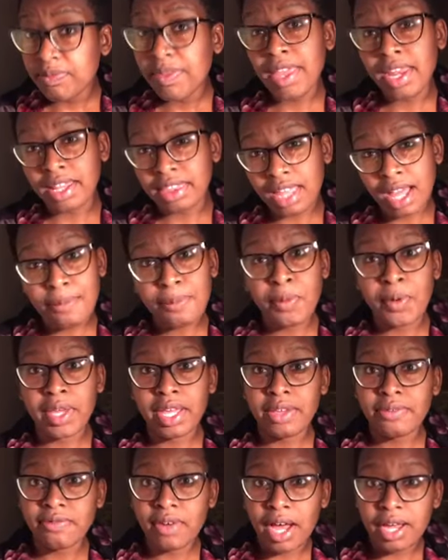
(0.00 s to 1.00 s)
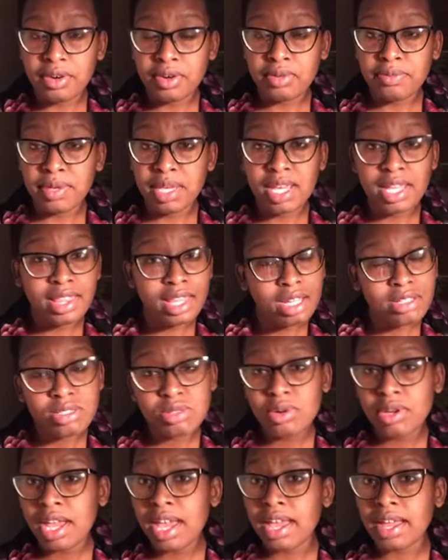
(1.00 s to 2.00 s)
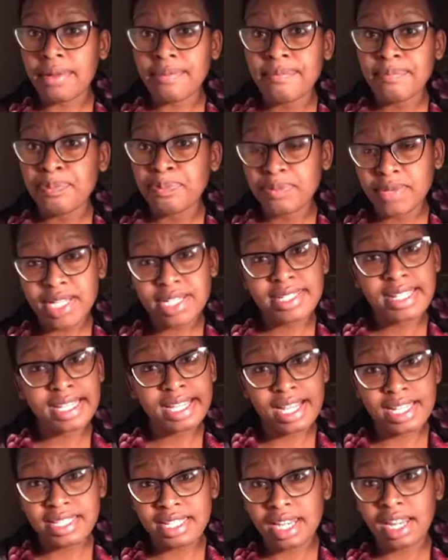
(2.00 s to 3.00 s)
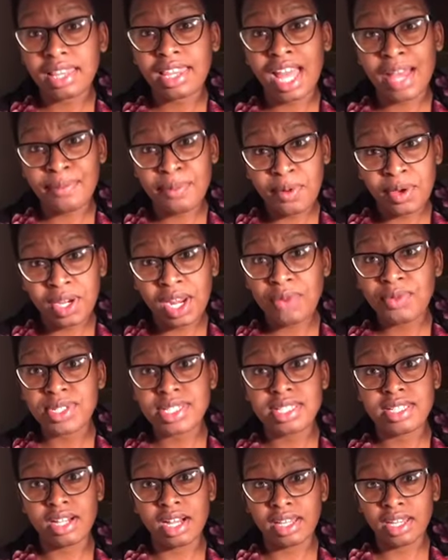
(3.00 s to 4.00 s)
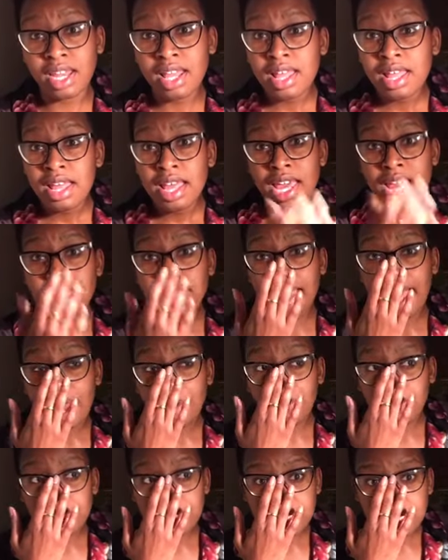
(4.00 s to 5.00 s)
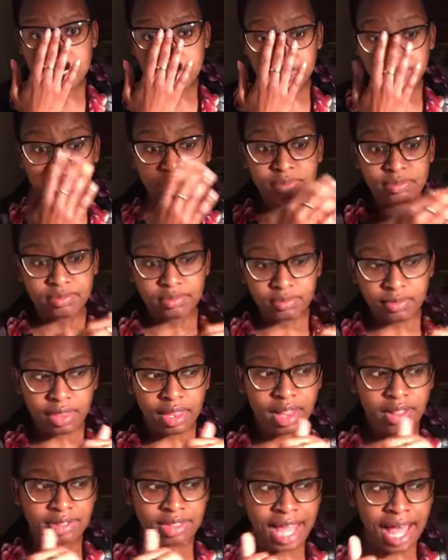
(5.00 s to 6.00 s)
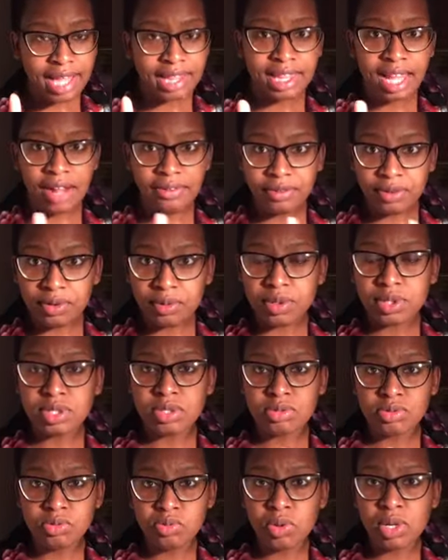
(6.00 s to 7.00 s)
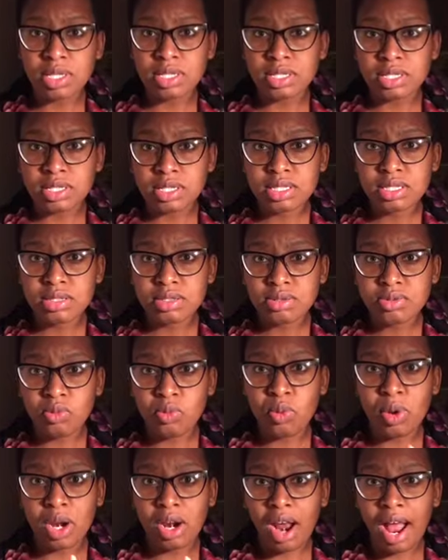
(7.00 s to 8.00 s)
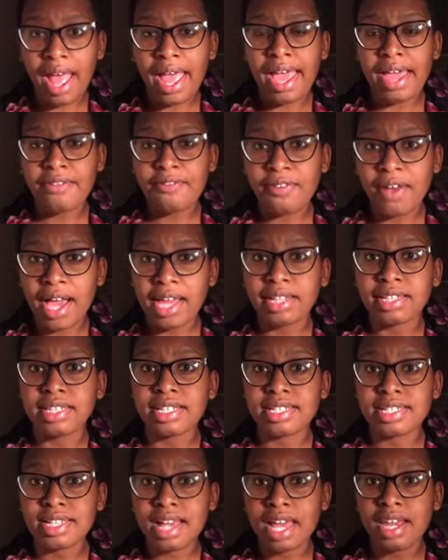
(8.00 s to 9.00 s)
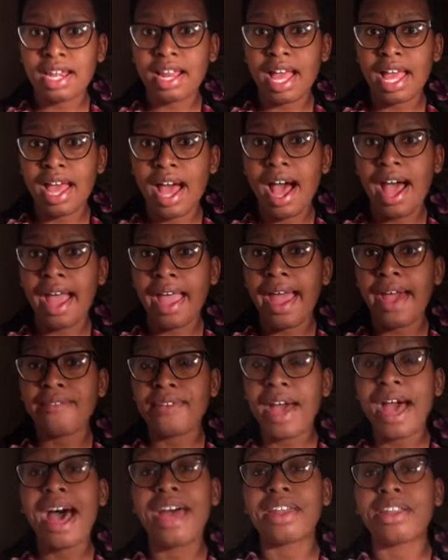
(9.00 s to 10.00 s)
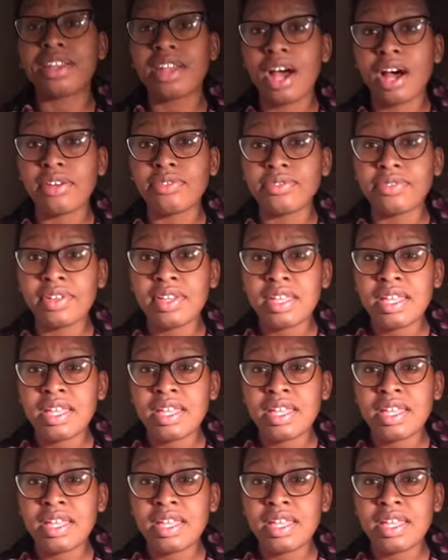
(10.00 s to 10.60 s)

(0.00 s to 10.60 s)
And at that point he fired me, and that's okay because like I said, at that point I was done, and that level was where I had finally decided I have had enough.